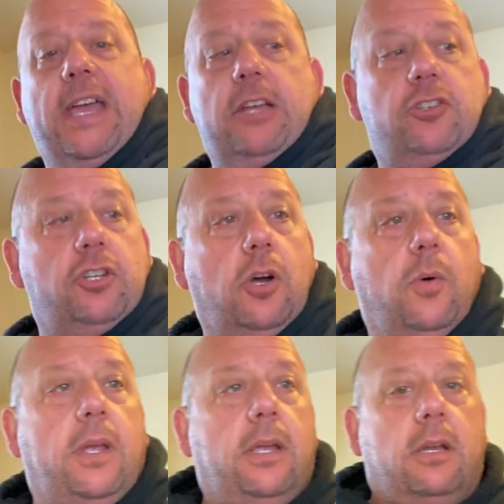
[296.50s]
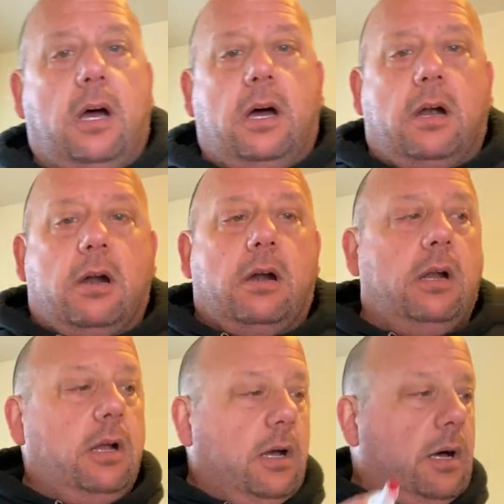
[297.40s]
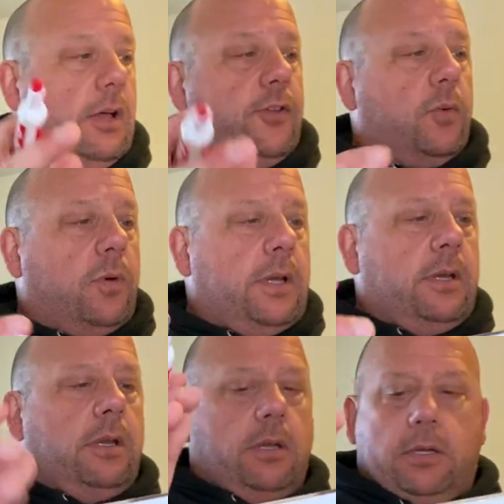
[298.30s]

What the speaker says: that show in our other one?